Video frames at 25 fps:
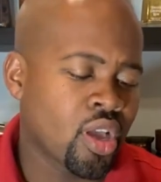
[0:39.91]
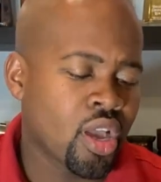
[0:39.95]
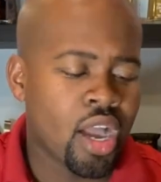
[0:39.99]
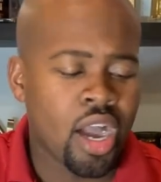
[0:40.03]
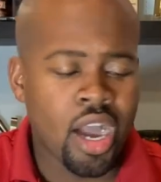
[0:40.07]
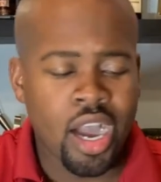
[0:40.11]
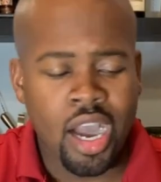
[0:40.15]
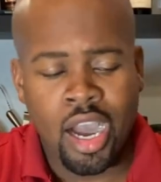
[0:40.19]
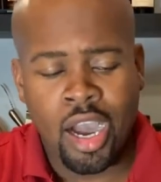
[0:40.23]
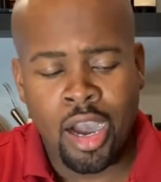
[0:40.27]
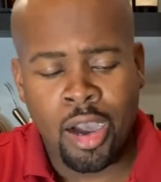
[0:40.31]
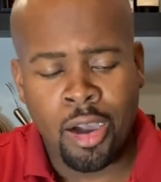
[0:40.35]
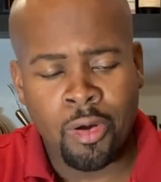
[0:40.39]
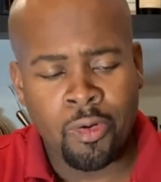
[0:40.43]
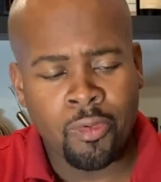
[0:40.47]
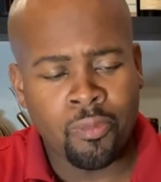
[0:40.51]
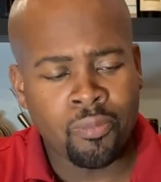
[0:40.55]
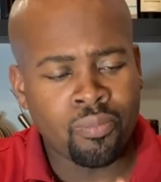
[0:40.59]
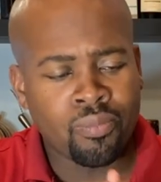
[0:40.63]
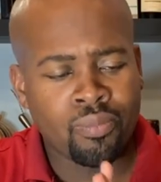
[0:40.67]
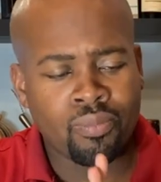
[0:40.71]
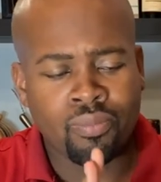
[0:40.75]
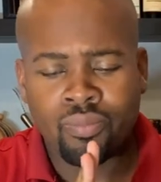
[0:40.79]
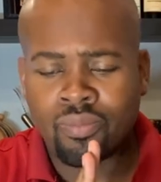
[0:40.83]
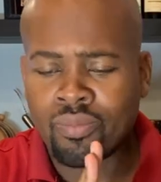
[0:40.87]

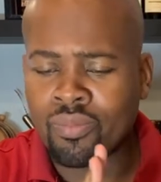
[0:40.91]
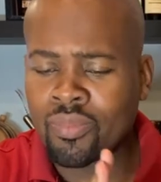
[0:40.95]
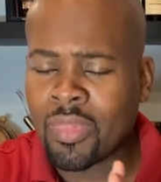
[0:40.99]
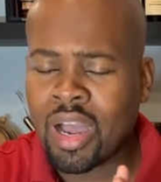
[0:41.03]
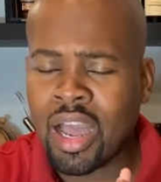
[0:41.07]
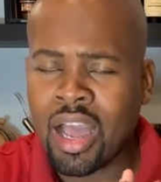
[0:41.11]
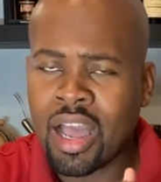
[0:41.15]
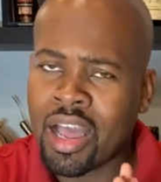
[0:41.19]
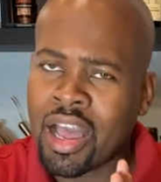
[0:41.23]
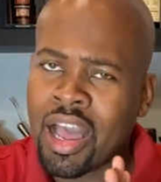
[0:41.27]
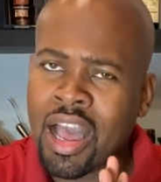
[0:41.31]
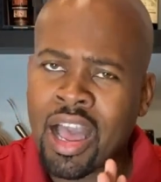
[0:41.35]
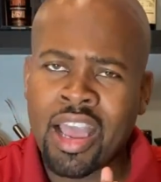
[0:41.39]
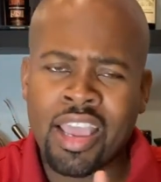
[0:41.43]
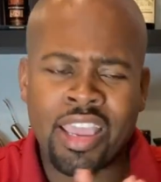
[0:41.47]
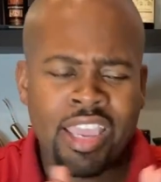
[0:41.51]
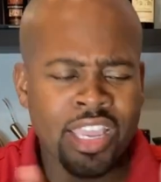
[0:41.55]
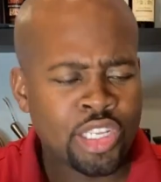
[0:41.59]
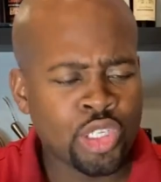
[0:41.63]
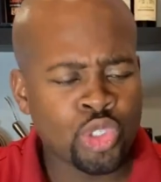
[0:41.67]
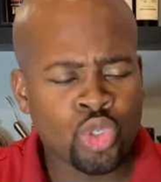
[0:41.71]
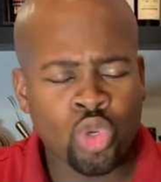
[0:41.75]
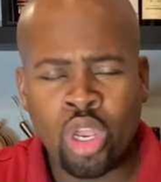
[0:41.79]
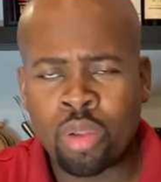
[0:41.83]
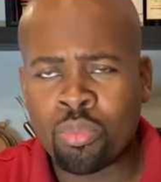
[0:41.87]
I
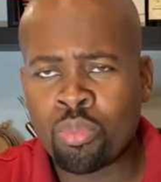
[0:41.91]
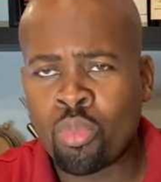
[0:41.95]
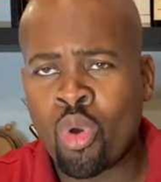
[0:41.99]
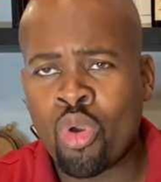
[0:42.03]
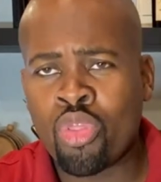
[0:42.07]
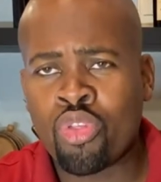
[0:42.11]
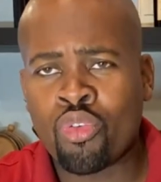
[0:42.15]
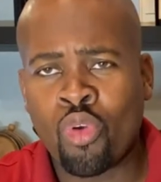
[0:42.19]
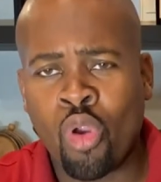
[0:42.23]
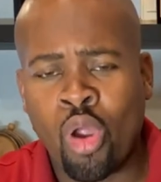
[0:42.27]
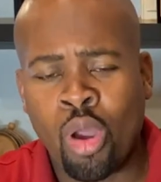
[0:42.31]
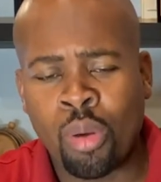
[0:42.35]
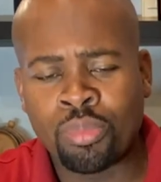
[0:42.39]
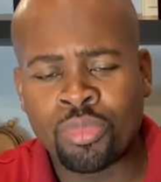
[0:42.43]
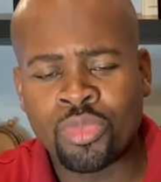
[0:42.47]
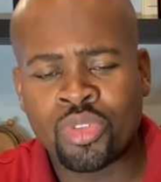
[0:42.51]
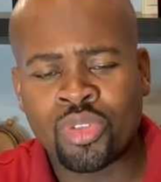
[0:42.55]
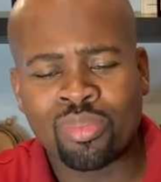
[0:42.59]
enjoyed both rums,